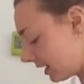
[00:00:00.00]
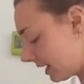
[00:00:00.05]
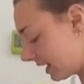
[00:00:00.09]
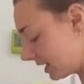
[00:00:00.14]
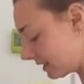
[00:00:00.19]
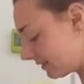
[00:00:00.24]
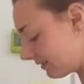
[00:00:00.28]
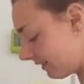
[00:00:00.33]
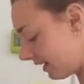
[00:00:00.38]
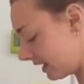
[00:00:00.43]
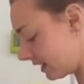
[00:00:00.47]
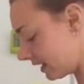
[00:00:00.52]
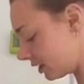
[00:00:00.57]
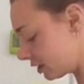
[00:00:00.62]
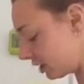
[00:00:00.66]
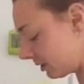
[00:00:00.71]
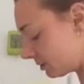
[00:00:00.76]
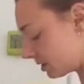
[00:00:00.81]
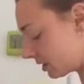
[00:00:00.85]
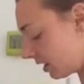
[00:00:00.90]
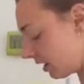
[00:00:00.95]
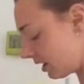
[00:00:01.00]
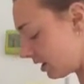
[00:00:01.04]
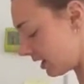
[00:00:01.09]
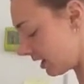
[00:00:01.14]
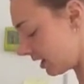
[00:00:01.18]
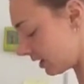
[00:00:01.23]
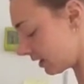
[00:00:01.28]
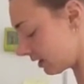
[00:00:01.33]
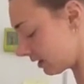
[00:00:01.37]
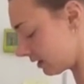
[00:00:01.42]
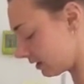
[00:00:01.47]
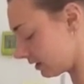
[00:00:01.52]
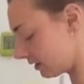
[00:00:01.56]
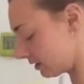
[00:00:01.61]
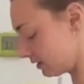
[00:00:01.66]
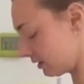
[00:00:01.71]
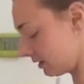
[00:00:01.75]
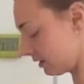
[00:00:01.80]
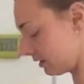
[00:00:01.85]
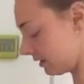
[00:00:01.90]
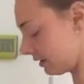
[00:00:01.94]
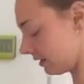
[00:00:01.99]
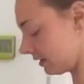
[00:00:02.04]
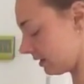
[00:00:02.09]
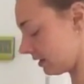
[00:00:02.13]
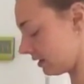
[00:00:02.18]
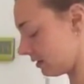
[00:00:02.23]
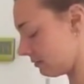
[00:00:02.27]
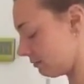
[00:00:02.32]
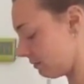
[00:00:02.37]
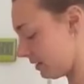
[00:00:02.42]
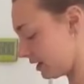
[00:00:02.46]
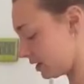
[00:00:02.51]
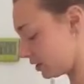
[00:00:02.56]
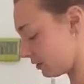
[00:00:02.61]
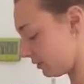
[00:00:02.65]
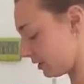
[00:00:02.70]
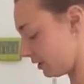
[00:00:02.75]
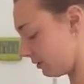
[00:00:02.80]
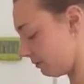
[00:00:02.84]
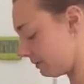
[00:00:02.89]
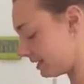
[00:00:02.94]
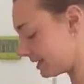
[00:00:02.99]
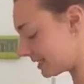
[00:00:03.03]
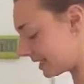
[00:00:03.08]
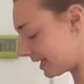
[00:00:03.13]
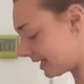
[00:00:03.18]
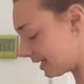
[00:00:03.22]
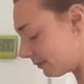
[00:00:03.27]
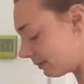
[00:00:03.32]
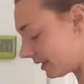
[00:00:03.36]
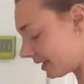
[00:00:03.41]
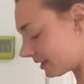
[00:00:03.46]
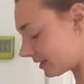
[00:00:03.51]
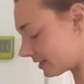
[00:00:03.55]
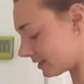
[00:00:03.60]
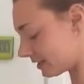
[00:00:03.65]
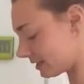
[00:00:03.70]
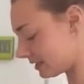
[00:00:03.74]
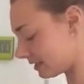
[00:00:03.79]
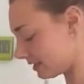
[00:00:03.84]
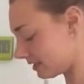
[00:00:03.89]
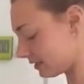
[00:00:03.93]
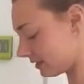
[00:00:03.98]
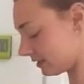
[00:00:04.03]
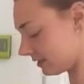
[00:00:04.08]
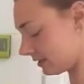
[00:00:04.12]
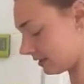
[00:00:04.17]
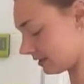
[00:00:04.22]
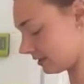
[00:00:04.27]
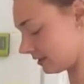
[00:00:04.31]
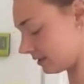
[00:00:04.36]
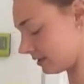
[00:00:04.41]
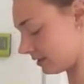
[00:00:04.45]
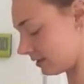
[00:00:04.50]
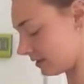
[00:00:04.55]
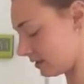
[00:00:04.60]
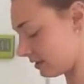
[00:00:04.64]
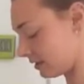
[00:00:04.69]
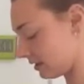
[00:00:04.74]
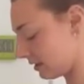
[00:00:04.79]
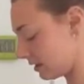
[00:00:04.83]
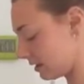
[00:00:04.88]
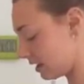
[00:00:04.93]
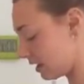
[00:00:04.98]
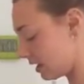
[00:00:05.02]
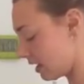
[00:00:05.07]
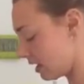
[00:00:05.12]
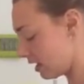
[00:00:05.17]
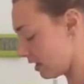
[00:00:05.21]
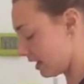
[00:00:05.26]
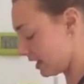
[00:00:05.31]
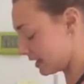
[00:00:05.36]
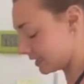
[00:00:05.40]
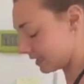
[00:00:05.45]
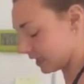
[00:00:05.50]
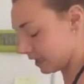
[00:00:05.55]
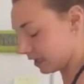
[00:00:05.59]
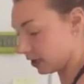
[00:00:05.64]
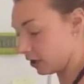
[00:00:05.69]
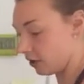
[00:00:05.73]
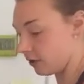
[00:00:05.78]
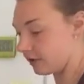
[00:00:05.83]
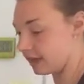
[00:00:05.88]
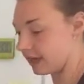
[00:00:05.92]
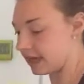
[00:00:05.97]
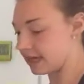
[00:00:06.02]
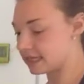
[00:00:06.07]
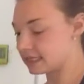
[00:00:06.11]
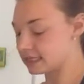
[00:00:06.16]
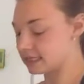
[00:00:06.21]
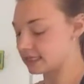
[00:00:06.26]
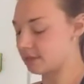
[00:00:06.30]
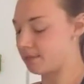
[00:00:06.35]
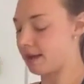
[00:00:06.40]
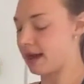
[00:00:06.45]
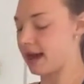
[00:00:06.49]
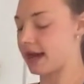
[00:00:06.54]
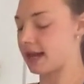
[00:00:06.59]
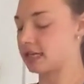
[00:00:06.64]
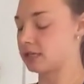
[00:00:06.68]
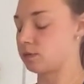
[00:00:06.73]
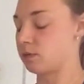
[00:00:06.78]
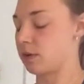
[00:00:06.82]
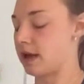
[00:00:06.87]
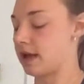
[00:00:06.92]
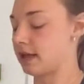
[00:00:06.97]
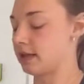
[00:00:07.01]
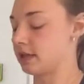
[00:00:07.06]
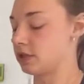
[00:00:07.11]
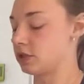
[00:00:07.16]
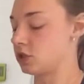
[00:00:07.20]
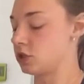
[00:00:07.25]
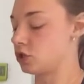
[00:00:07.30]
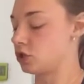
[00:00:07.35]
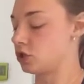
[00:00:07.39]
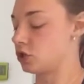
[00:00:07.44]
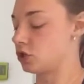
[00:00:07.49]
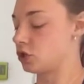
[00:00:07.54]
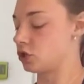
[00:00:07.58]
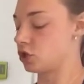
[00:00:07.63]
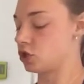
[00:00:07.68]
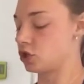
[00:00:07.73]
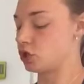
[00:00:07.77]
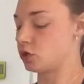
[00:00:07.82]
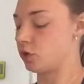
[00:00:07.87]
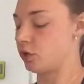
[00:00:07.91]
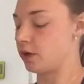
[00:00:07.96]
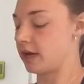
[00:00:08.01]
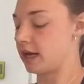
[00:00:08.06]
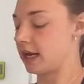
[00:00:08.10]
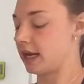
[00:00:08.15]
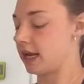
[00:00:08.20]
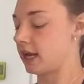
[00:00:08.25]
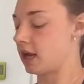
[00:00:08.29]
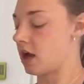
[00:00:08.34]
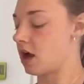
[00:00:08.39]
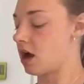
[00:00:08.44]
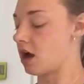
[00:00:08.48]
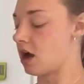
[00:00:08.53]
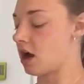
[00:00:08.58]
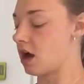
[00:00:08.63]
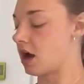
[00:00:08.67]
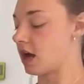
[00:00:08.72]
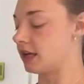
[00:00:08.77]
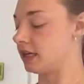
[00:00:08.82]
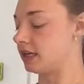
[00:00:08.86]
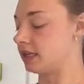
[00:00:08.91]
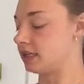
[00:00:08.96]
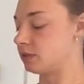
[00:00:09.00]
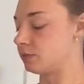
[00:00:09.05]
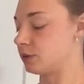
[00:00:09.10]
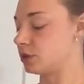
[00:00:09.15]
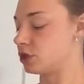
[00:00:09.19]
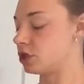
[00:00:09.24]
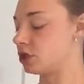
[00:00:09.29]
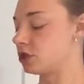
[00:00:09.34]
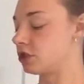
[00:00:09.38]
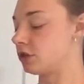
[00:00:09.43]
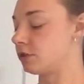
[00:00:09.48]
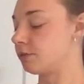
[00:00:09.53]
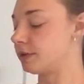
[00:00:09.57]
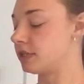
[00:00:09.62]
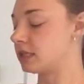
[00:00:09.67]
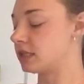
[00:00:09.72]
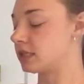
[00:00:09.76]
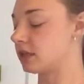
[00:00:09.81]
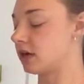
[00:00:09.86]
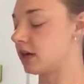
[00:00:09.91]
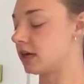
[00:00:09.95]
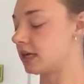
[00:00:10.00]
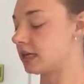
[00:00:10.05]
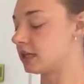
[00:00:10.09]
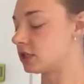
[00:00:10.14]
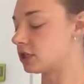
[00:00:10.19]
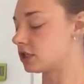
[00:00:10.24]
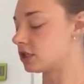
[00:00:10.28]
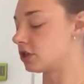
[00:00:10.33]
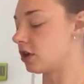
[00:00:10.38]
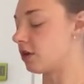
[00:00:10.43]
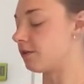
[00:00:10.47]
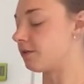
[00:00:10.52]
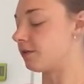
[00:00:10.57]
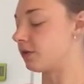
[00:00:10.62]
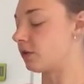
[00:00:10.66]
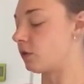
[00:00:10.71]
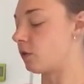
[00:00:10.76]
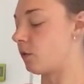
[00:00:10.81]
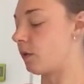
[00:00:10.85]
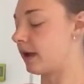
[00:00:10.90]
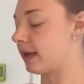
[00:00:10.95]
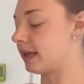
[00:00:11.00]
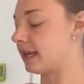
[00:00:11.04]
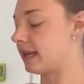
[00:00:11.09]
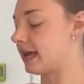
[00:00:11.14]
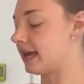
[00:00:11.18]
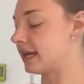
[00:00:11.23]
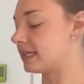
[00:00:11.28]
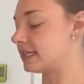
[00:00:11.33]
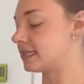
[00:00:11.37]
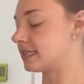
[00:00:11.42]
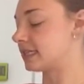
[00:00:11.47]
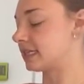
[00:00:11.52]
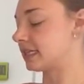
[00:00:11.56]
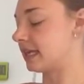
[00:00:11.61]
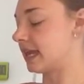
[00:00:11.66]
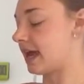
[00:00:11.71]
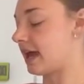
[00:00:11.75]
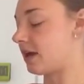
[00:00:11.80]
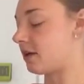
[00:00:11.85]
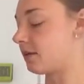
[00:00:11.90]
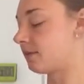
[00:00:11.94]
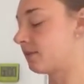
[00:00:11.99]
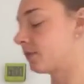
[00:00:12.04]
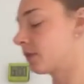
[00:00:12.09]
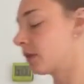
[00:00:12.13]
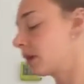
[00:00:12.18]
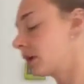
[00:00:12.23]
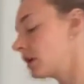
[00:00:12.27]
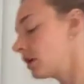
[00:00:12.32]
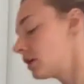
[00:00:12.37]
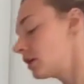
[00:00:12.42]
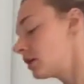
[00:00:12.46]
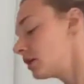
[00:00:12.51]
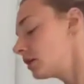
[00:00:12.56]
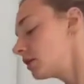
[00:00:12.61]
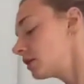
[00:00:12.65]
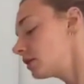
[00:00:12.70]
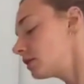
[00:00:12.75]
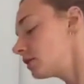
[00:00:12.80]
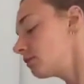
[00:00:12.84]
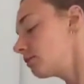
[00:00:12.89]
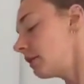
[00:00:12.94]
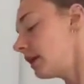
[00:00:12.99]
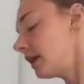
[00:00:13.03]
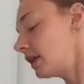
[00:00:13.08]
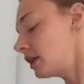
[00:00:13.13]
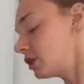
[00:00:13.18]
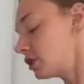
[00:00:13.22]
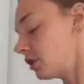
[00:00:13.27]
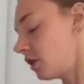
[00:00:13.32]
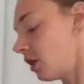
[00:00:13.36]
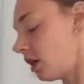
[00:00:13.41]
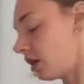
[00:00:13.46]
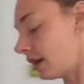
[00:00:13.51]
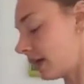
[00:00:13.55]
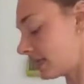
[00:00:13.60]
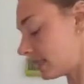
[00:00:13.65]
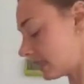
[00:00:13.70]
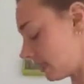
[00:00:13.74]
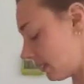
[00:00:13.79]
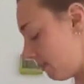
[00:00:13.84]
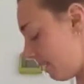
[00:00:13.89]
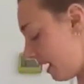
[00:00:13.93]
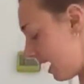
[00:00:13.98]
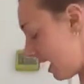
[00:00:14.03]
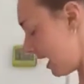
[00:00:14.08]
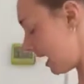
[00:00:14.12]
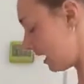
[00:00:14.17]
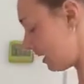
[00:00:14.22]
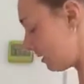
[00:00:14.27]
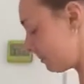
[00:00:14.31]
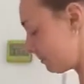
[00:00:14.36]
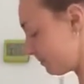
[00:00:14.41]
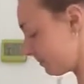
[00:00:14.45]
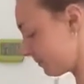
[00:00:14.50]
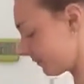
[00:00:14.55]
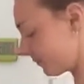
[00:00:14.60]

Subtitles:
our nice finely chopped garlic, make sure we don't miss any bits. That's going to go into the pan as well, joining our onions, which should be starting to soften quite nicely now. Making sure it all gets in the pan.